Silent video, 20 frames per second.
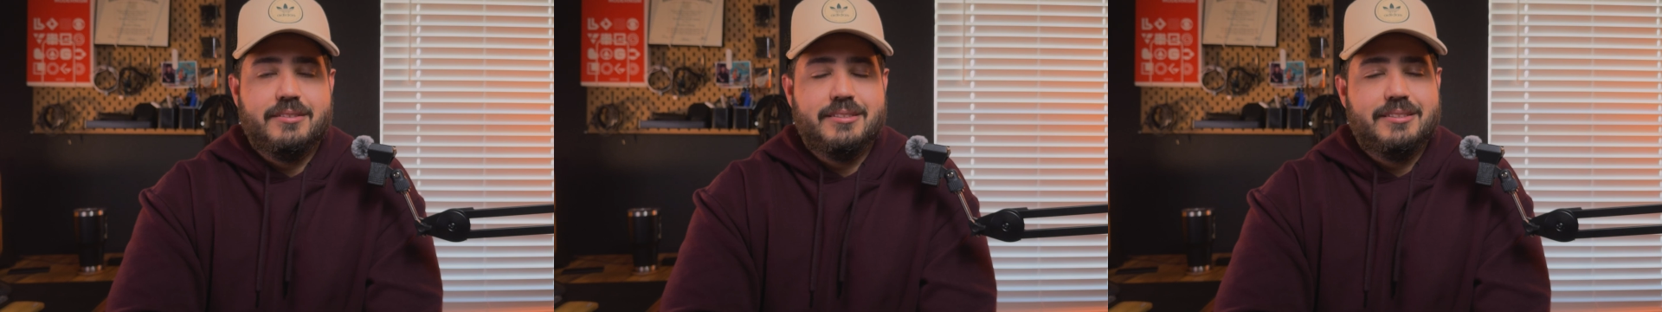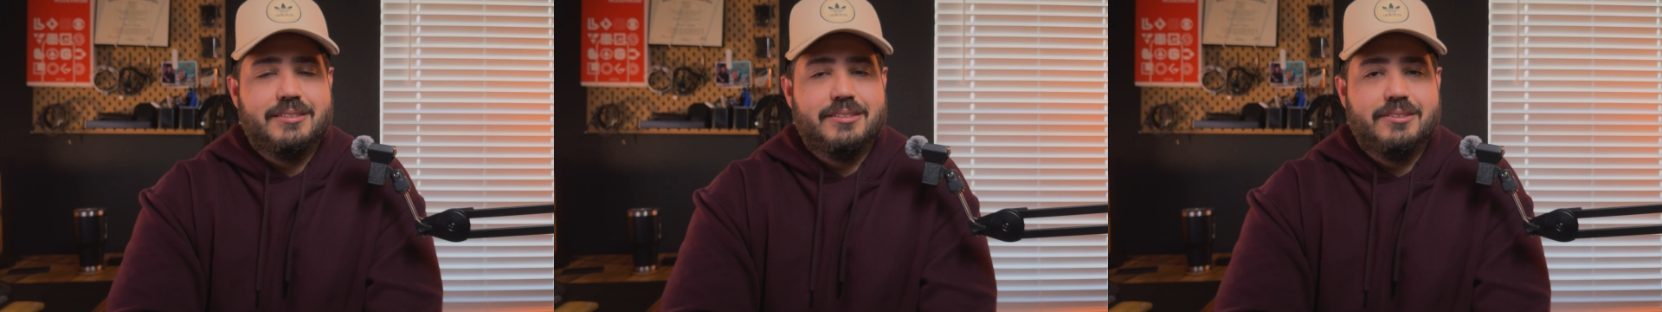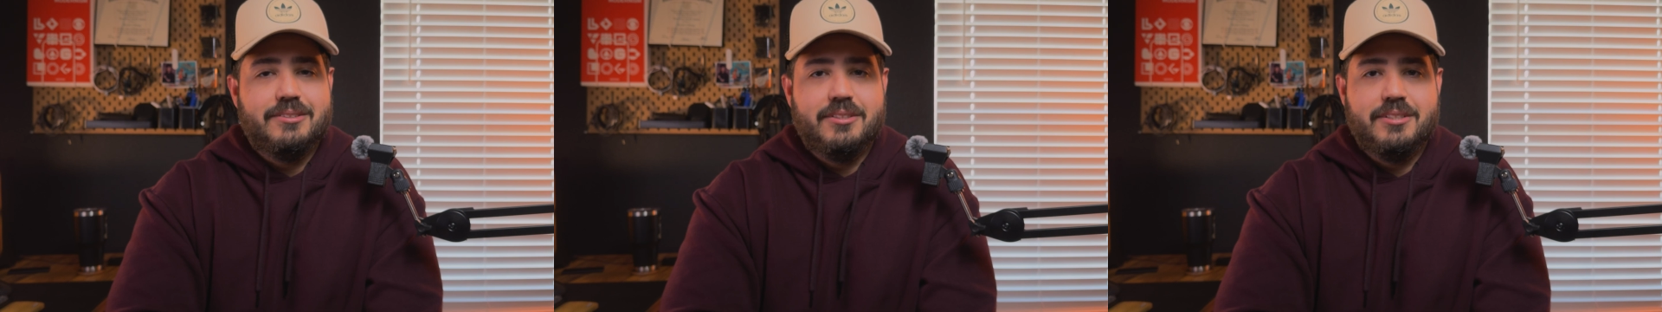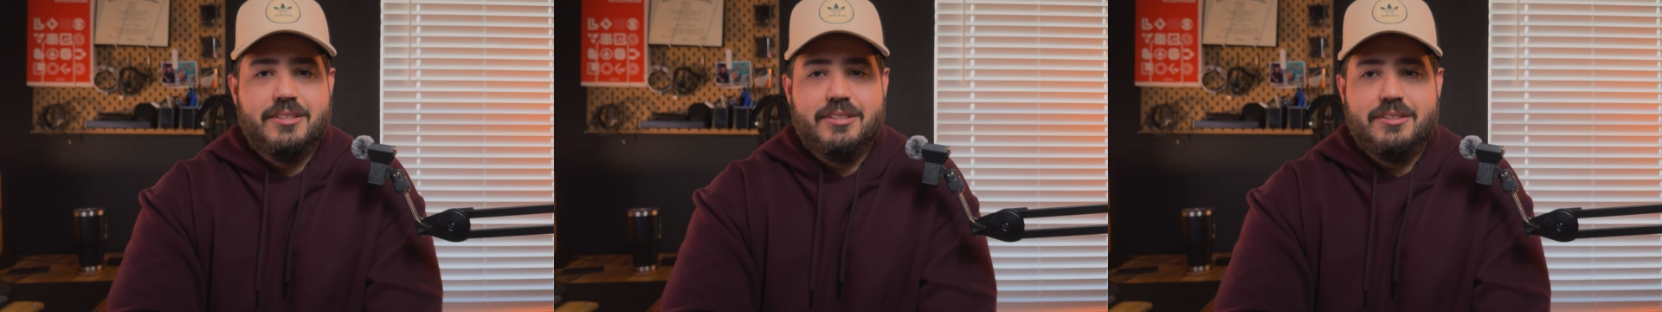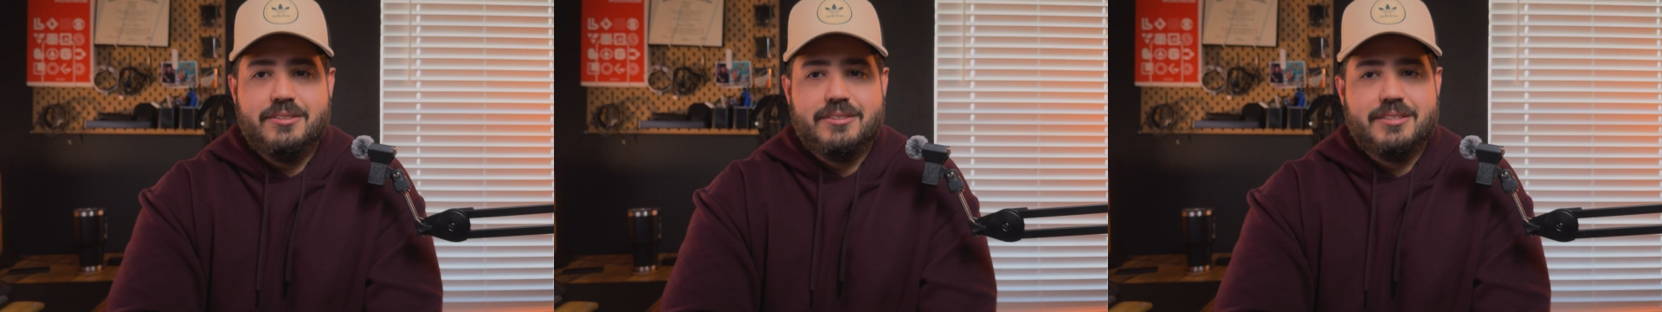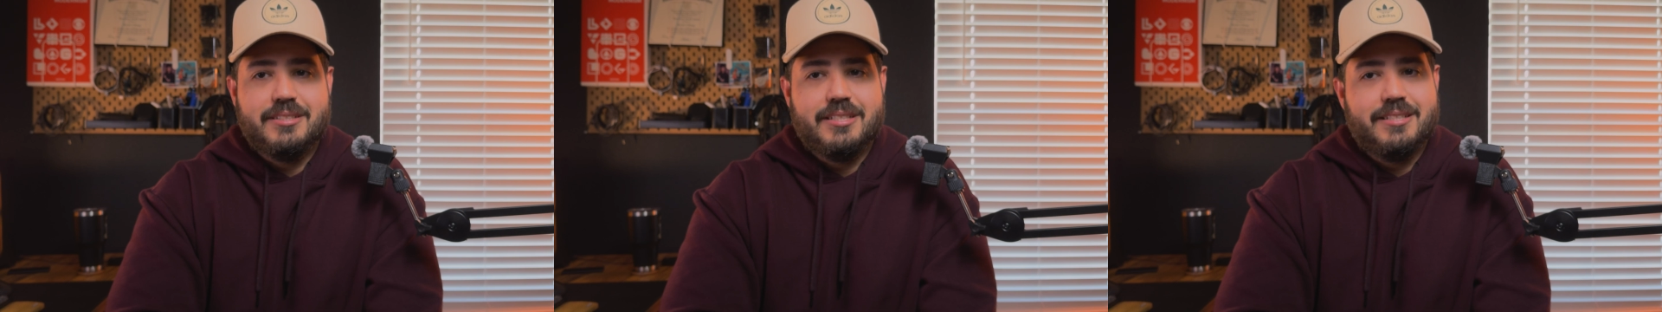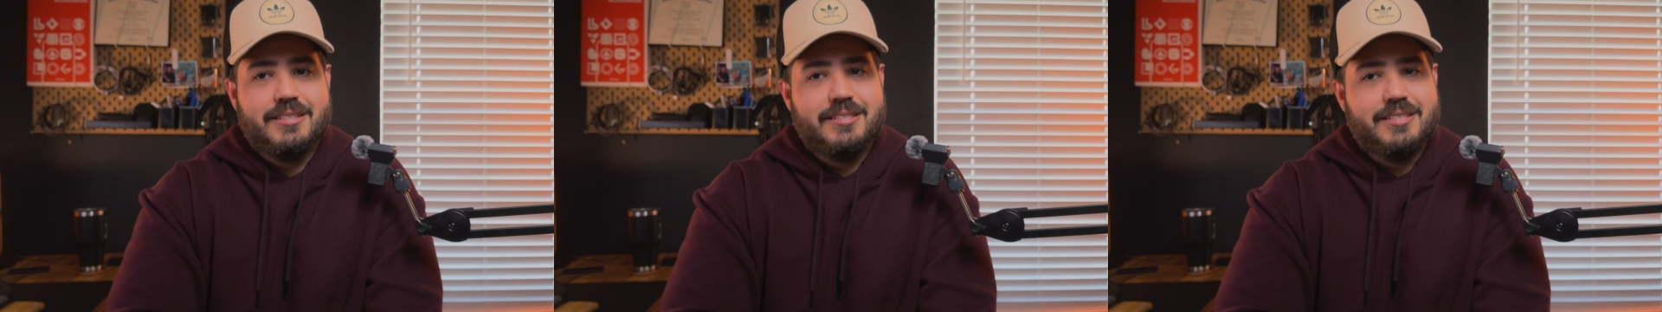logo that looks
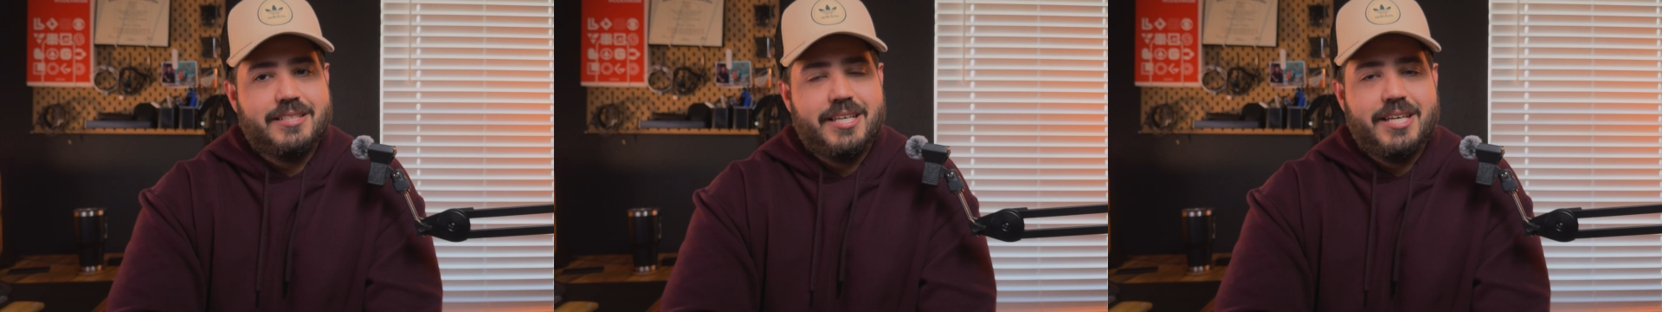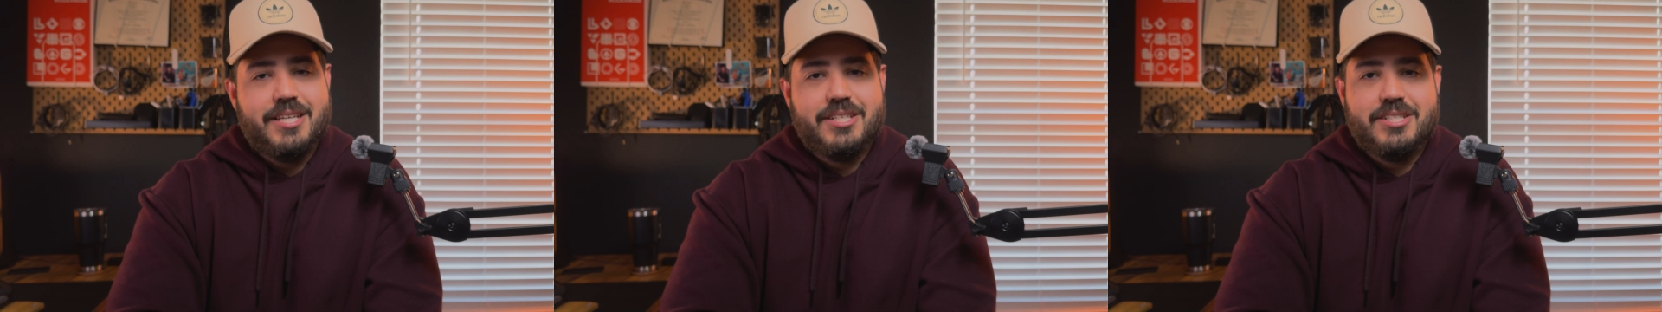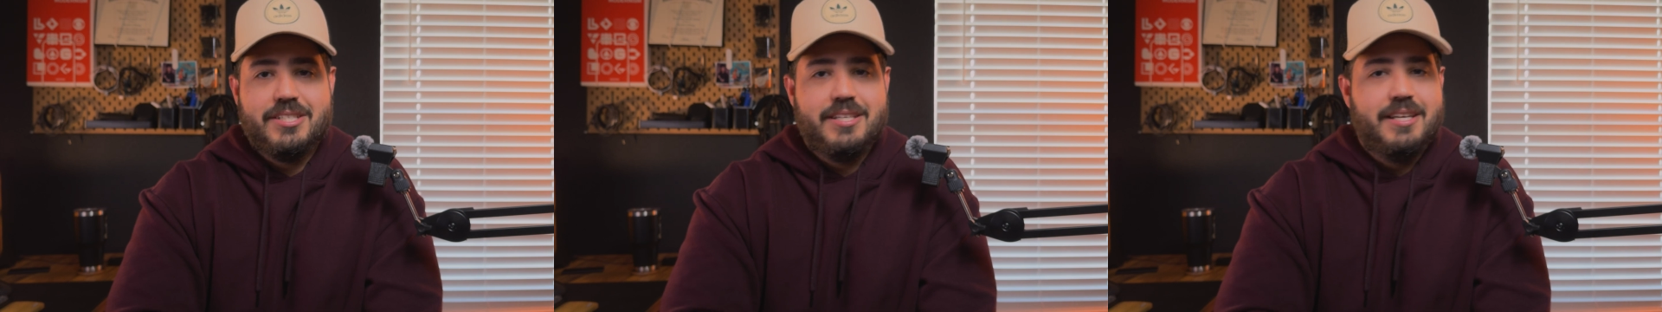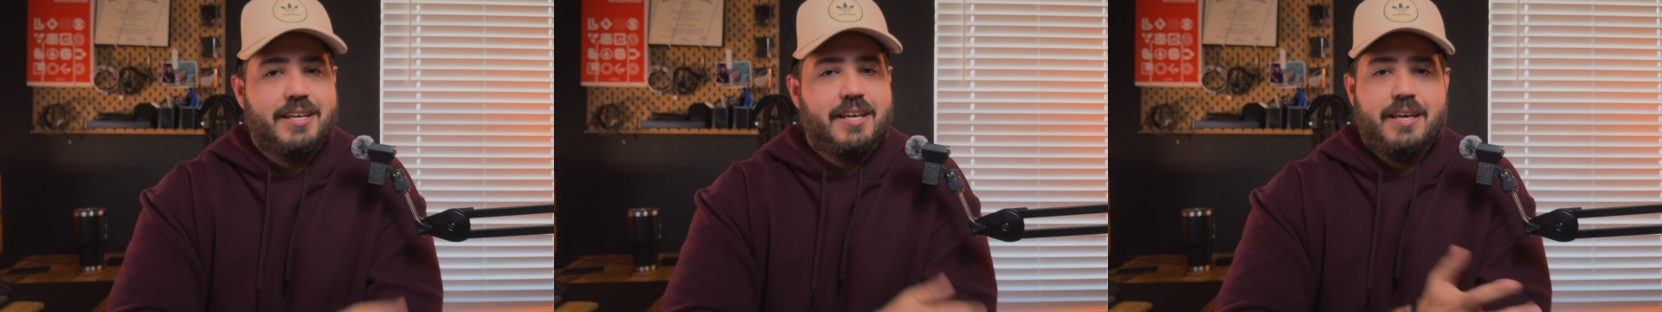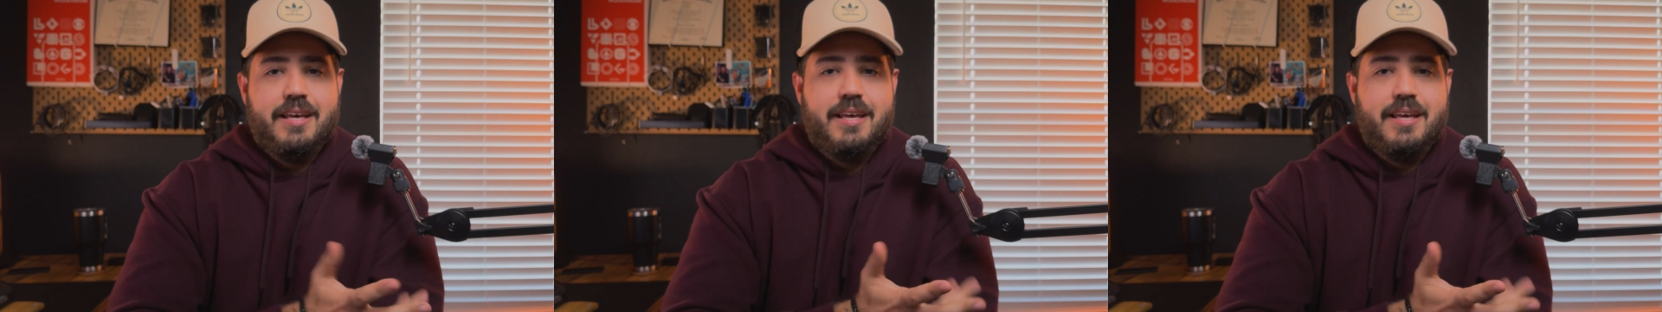kind of sketch,